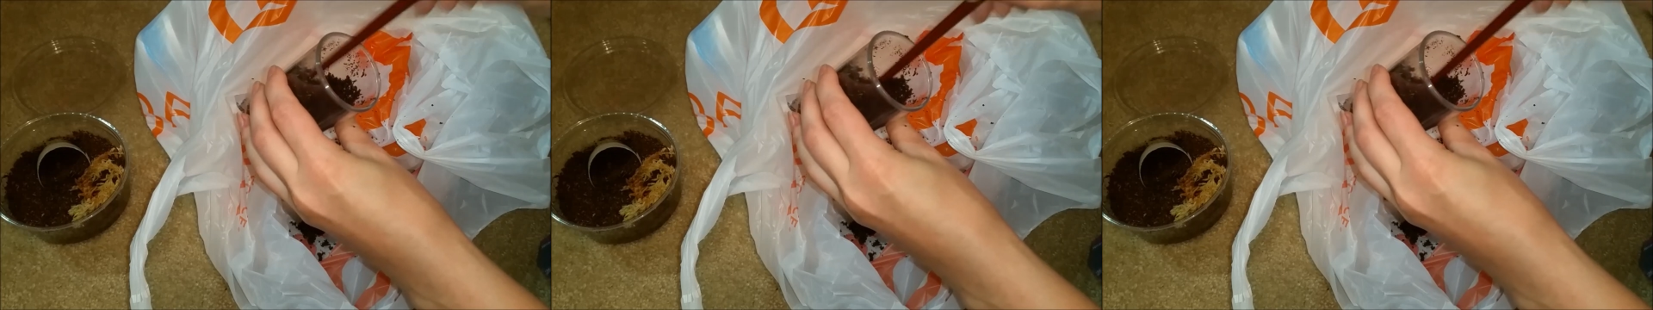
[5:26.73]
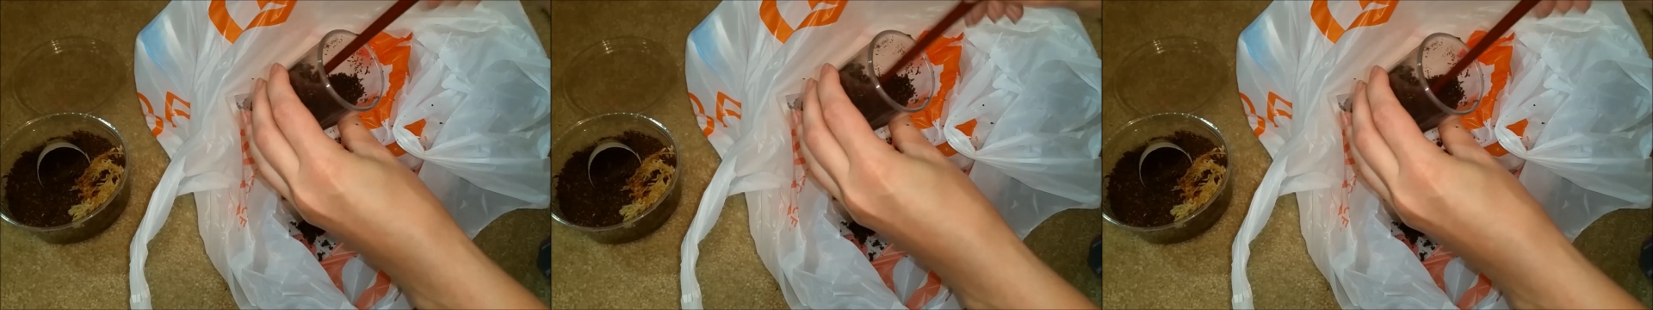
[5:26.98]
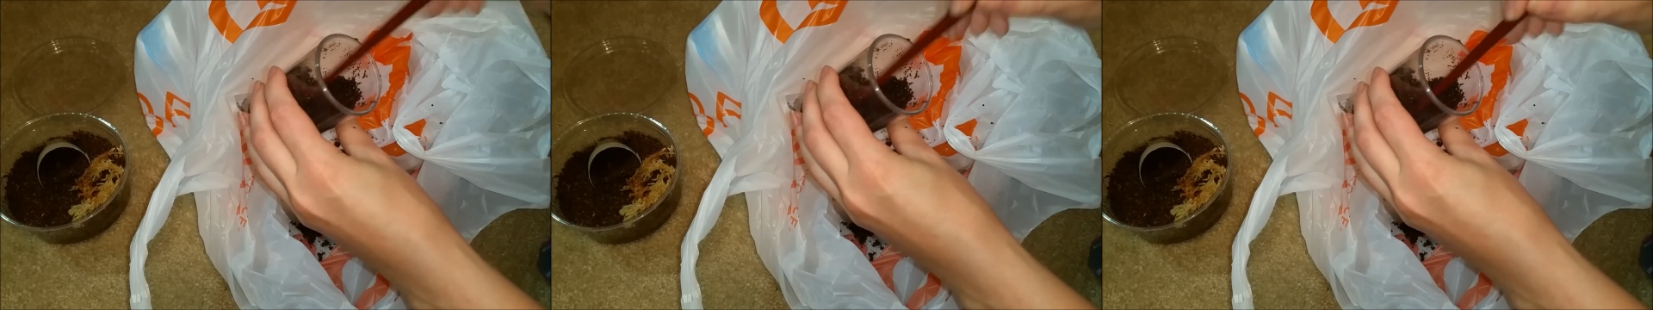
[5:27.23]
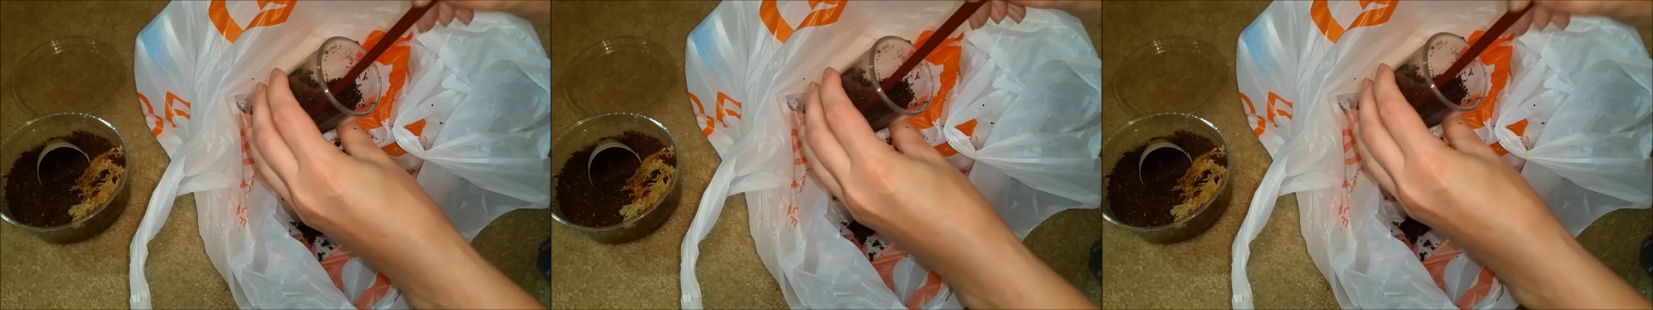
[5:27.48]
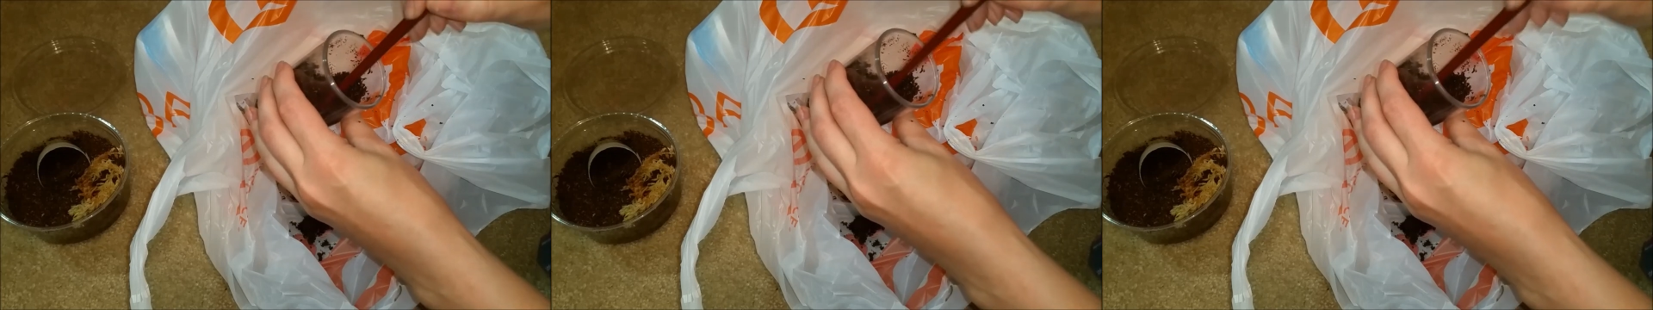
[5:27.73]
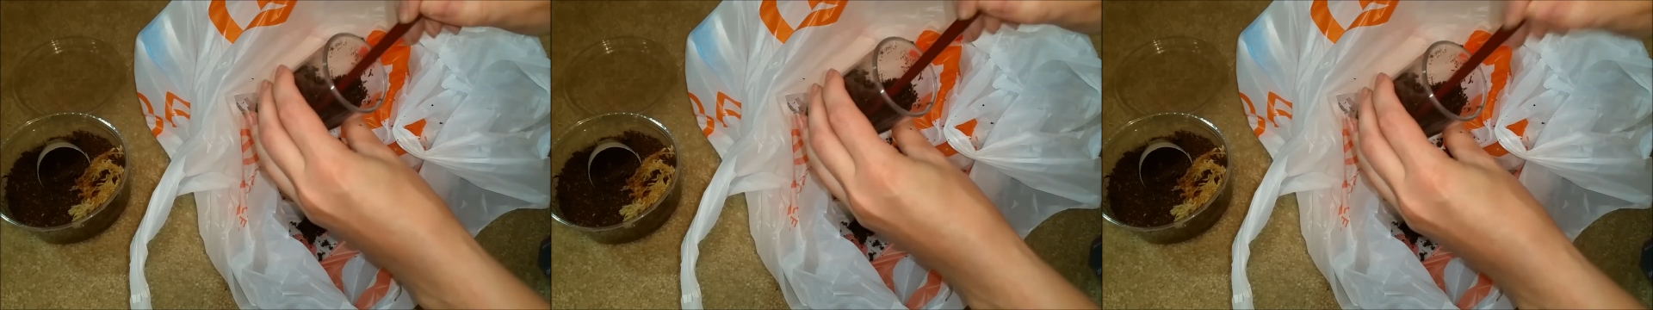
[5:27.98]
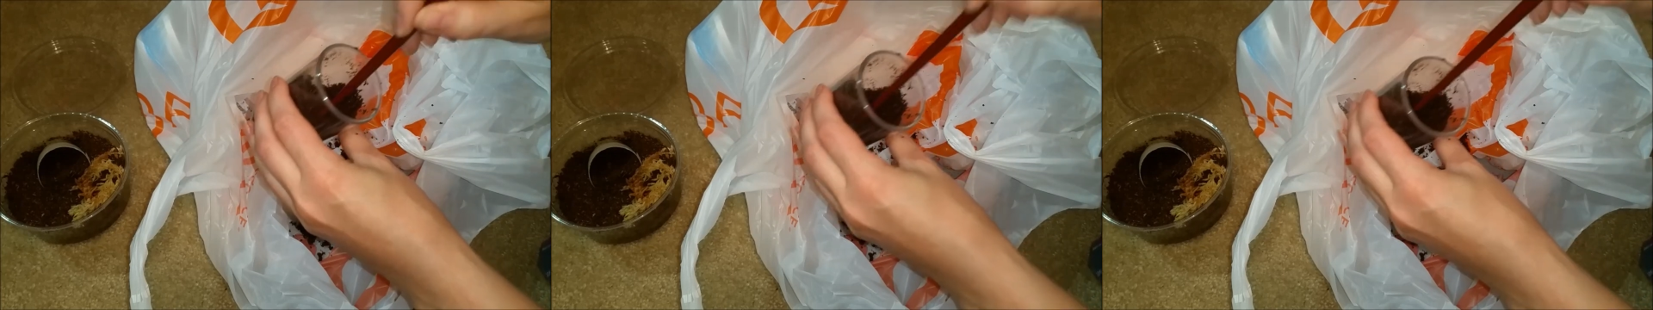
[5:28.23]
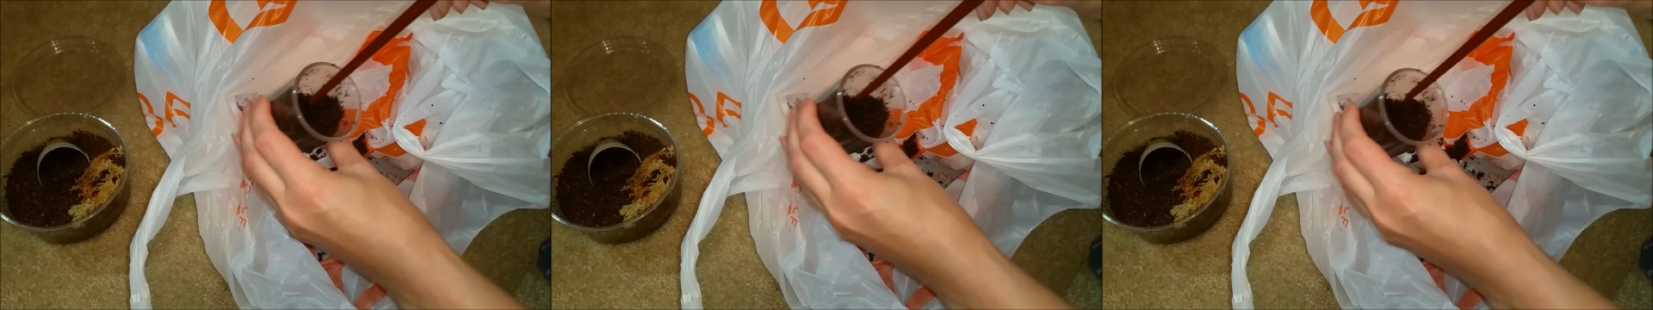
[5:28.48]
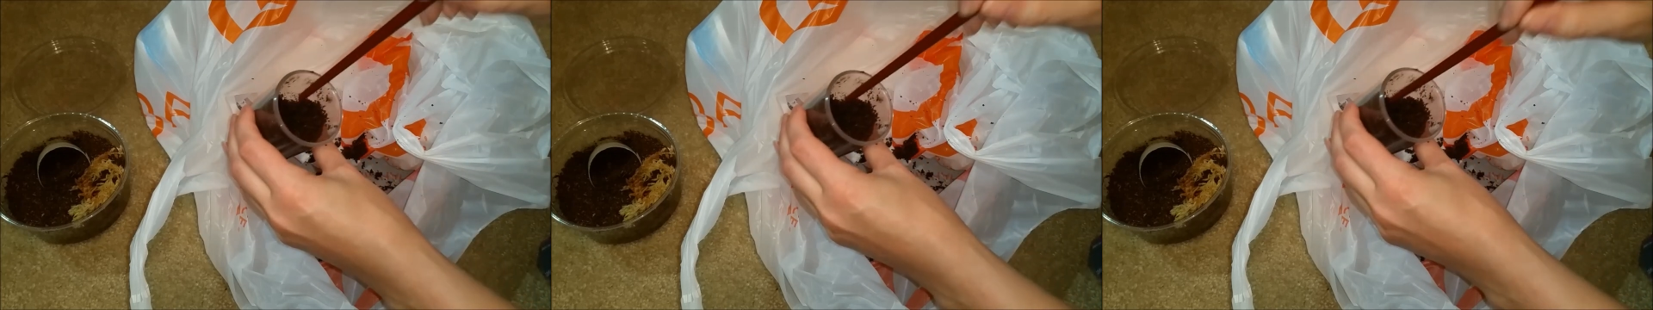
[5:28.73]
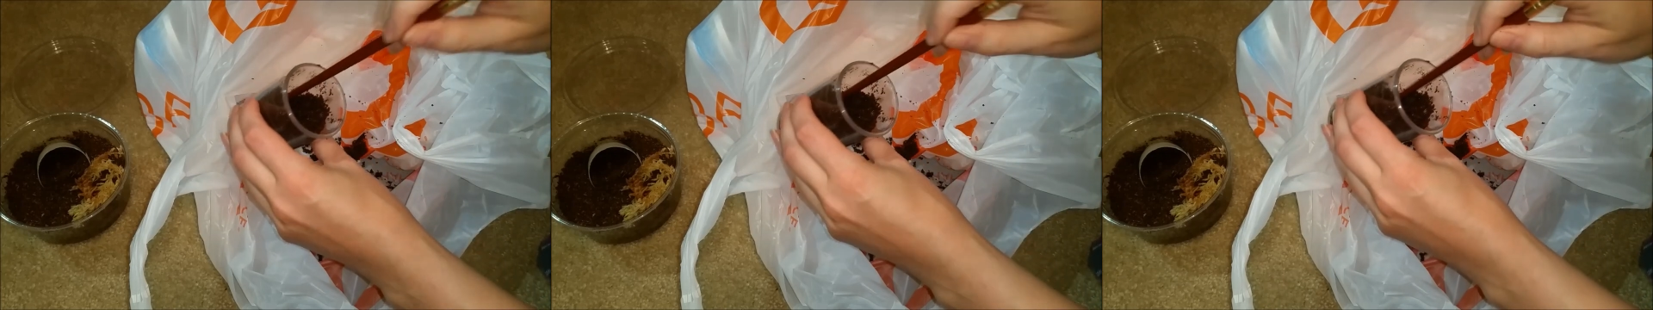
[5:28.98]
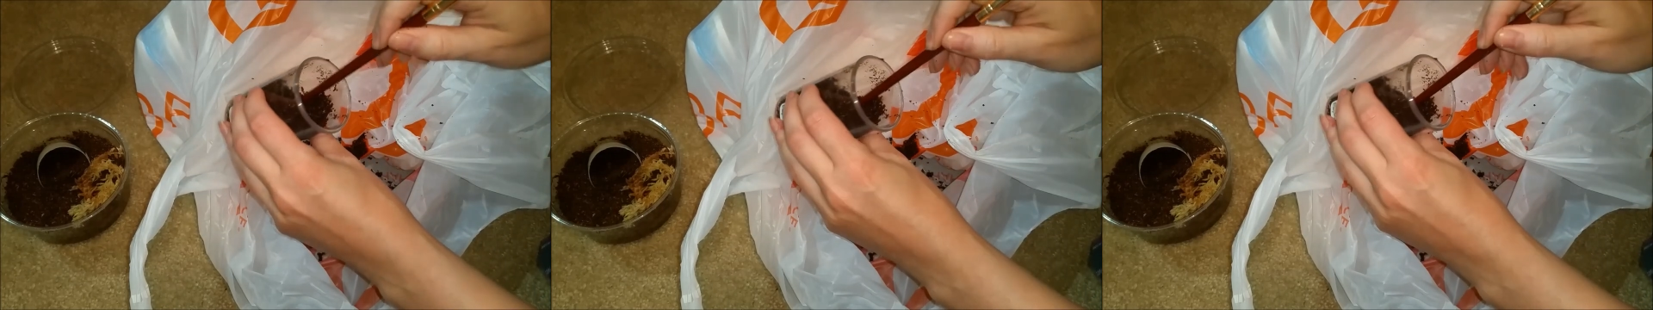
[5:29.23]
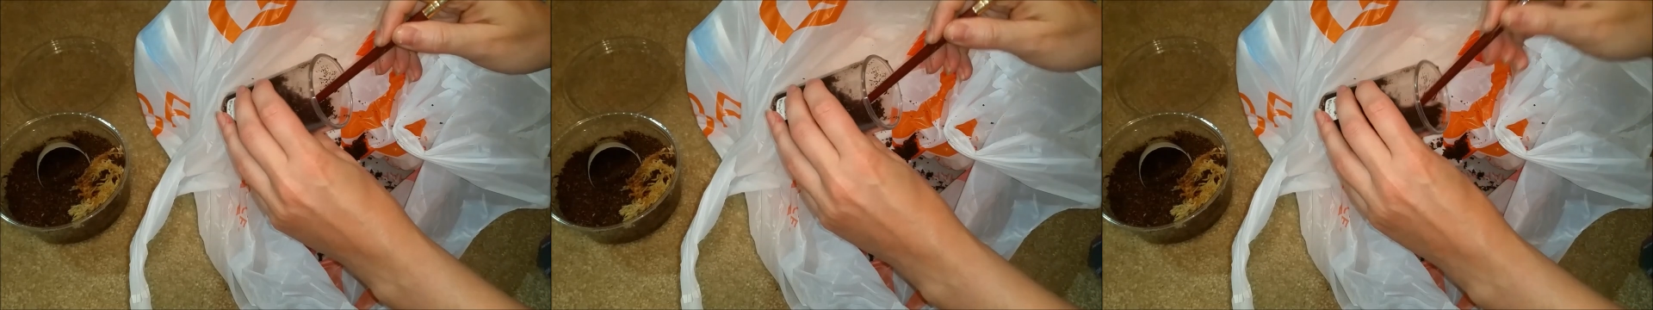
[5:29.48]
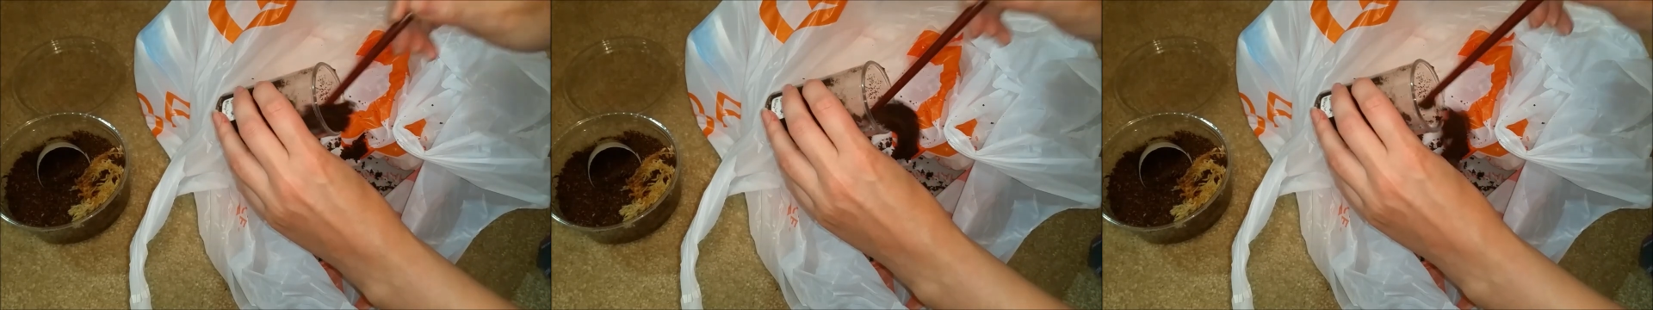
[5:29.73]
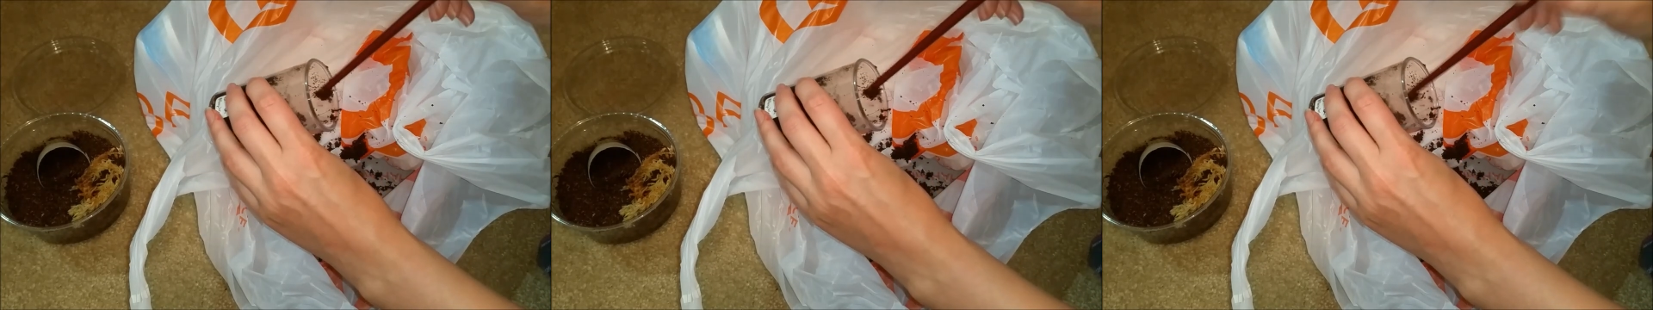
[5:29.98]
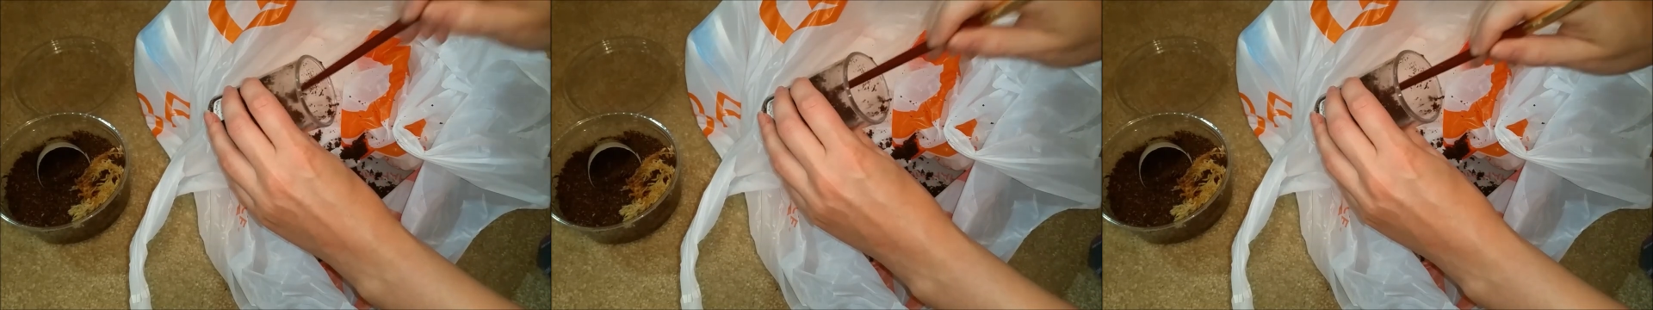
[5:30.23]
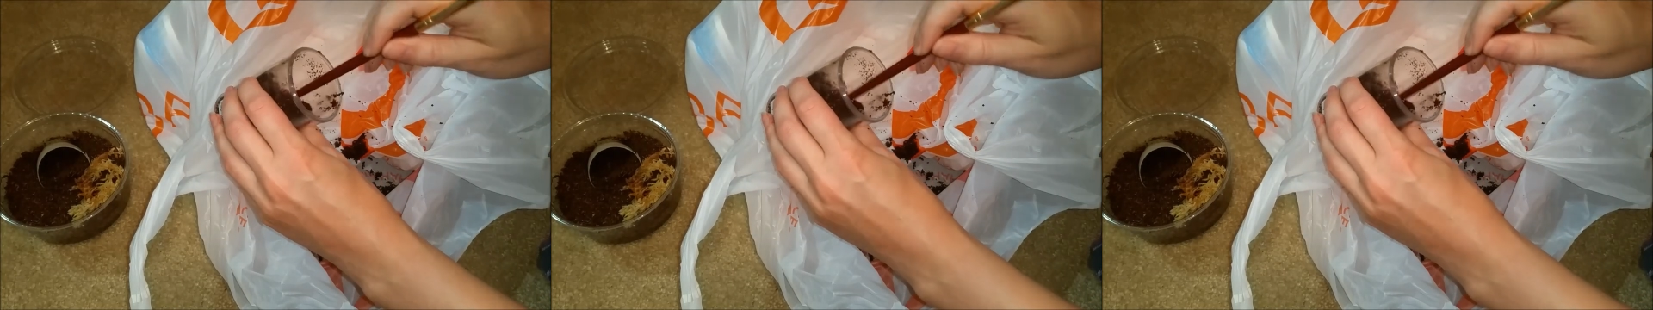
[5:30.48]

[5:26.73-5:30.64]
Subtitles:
[unreadable: no face in view]